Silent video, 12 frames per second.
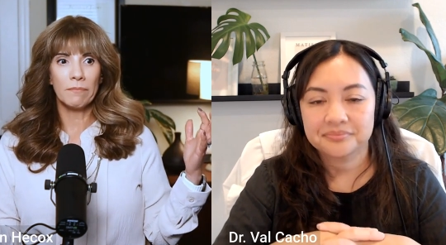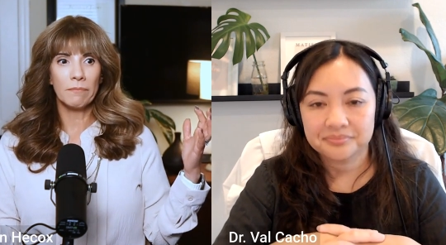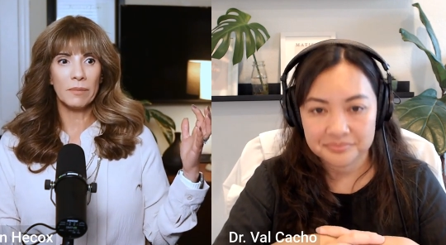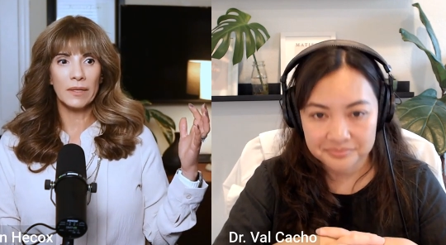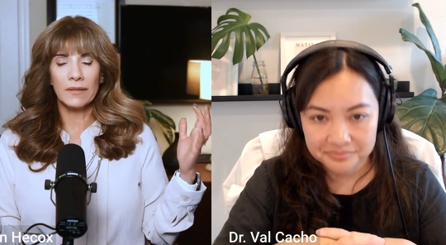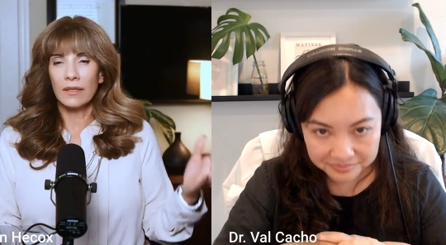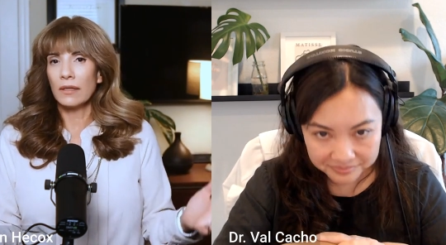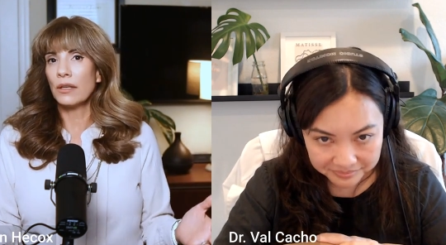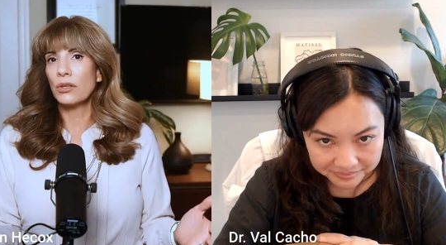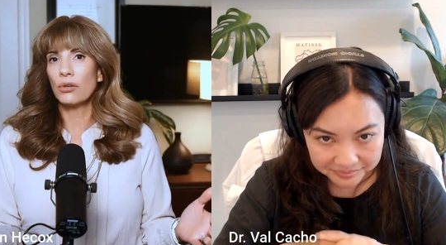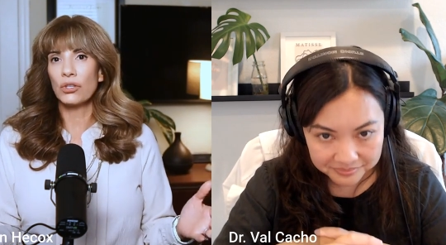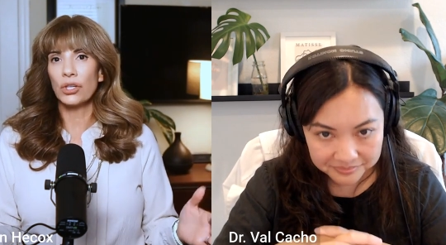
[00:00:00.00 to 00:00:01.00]
Speaker 1: be sitting in your
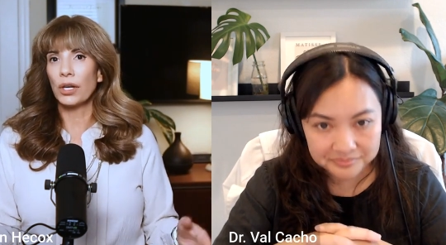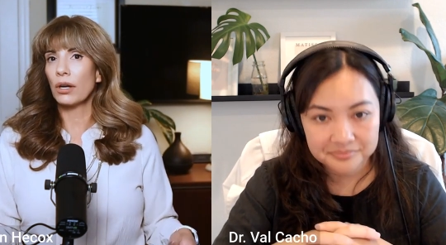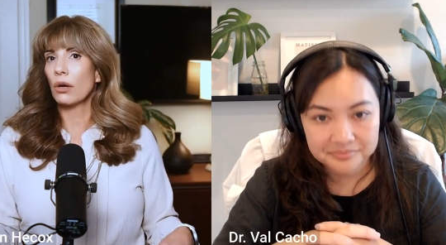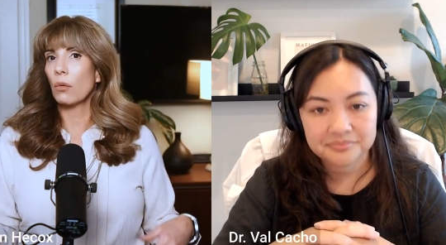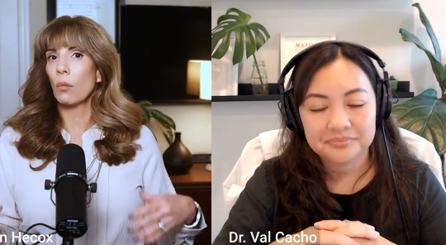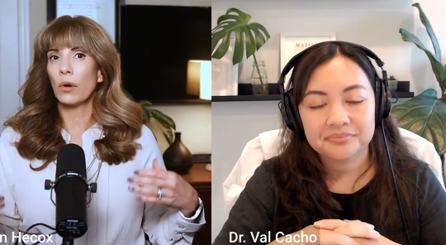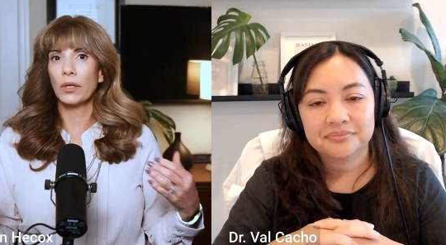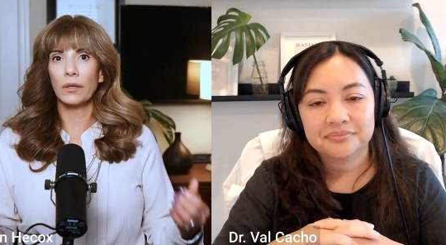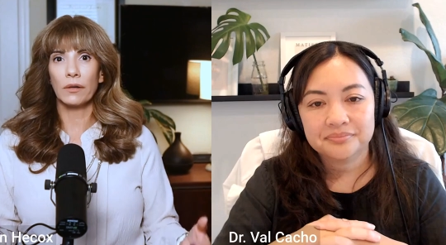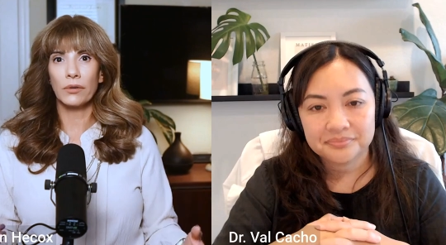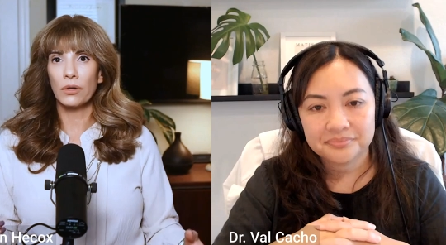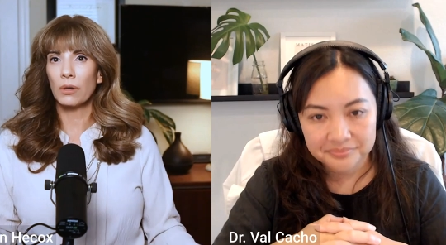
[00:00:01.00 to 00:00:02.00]
chair, working on
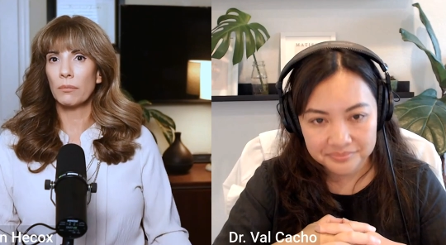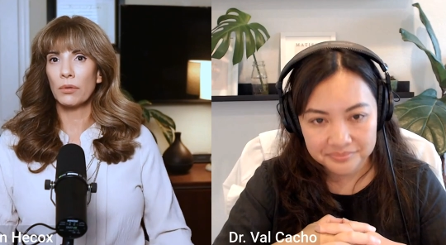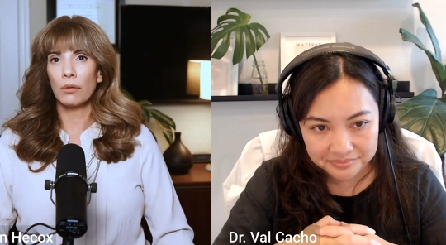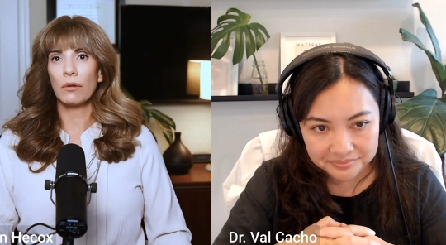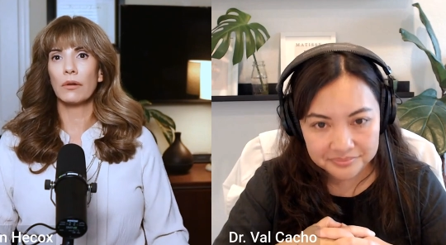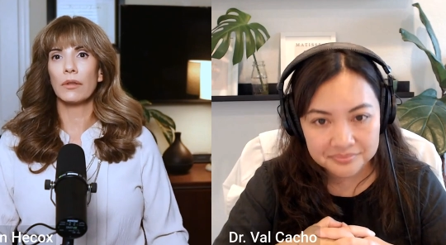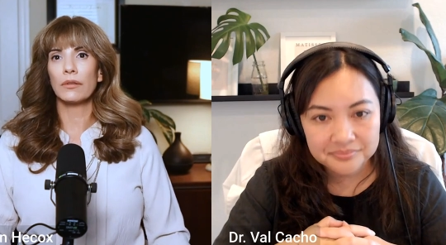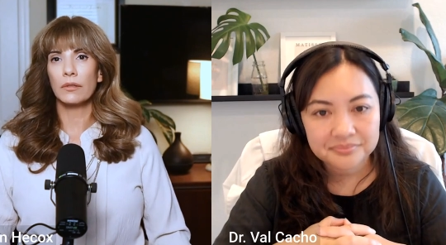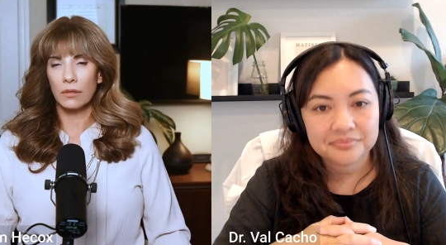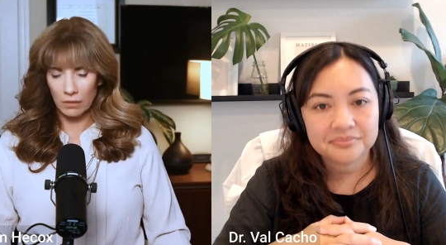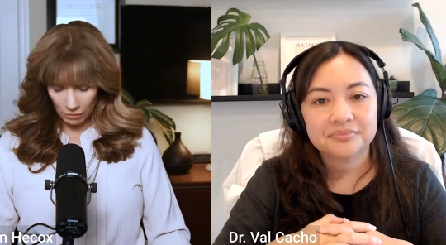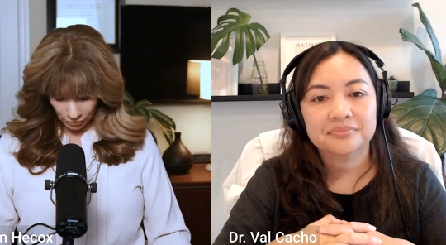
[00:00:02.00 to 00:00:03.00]
your computer, and all of a sudden
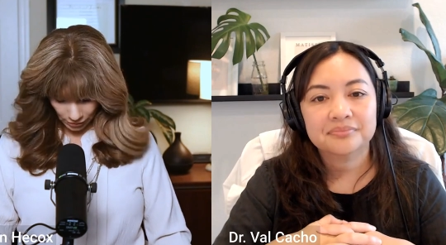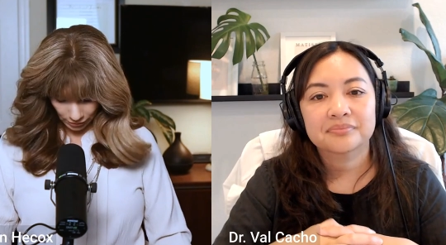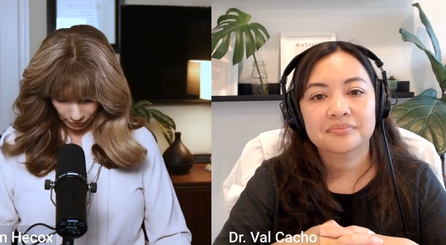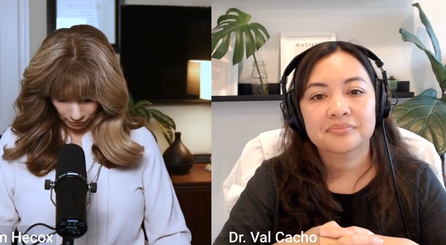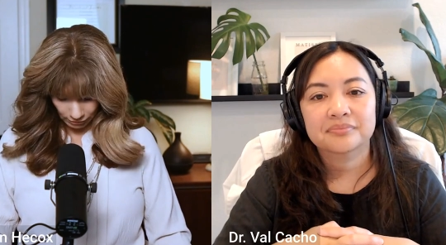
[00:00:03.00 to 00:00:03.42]
you're just